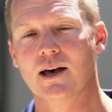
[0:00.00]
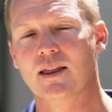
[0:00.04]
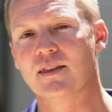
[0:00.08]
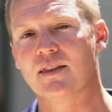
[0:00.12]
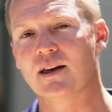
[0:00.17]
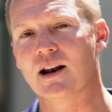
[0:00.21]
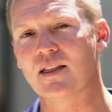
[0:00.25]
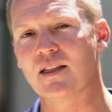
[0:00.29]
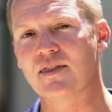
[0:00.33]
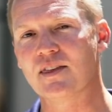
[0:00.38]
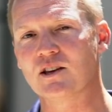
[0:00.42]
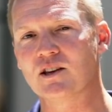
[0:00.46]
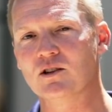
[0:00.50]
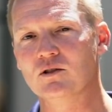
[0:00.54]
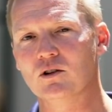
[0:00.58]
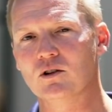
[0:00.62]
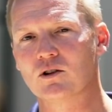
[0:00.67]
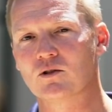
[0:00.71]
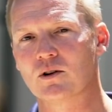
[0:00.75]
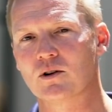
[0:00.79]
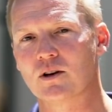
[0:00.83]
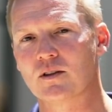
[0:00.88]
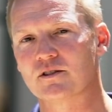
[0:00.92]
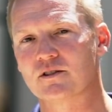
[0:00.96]
then I think you'll
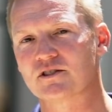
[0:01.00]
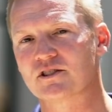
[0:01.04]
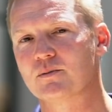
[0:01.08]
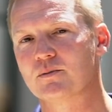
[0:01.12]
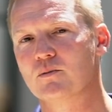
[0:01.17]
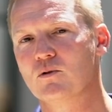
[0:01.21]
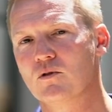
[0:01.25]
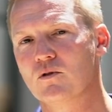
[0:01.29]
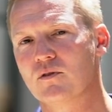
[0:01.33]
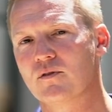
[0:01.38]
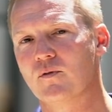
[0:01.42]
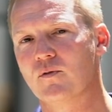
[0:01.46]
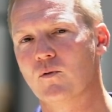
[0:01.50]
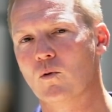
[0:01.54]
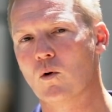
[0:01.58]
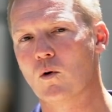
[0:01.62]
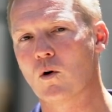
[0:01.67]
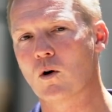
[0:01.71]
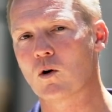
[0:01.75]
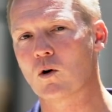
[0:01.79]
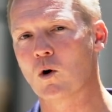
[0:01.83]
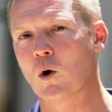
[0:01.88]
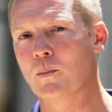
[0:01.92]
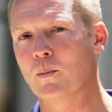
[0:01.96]
agree the Smooth
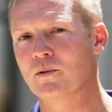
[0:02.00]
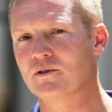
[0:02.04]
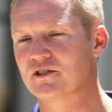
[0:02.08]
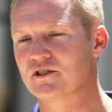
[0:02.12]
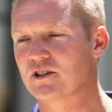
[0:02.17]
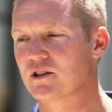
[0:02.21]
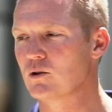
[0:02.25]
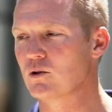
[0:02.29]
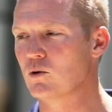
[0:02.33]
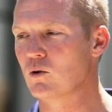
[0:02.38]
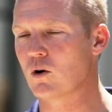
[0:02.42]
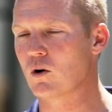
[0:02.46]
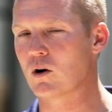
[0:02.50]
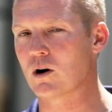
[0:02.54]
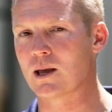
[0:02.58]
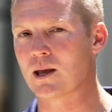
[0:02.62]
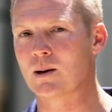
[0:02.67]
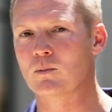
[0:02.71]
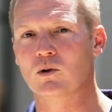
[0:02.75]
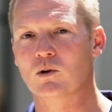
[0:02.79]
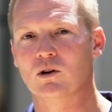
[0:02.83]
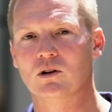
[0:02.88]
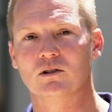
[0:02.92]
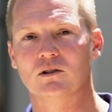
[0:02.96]
4 opens the door
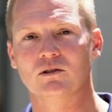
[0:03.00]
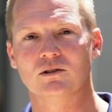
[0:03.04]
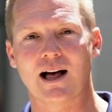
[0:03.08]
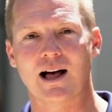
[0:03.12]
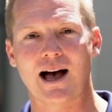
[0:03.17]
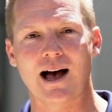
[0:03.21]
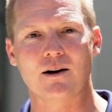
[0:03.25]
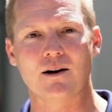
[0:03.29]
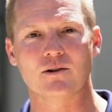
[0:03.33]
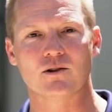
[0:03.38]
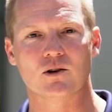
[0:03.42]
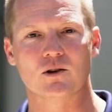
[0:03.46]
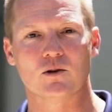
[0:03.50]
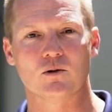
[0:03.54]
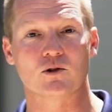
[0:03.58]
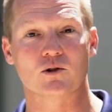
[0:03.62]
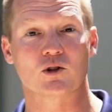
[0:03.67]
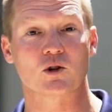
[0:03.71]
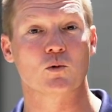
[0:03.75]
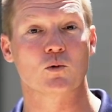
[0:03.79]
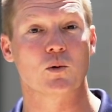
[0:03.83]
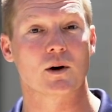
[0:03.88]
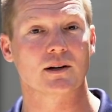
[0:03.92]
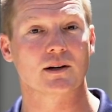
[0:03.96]
and will allow you
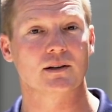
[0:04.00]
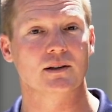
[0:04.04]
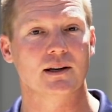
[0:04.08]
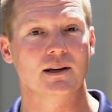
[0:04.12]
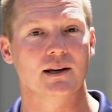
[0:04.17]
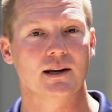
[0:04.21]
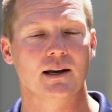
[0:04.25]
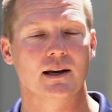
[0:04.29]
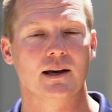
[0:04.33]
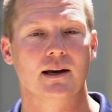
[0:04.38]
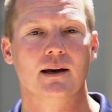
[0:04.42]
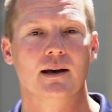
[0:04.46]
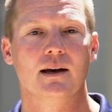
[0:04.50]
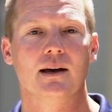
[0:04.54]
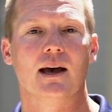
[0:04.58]
to quickly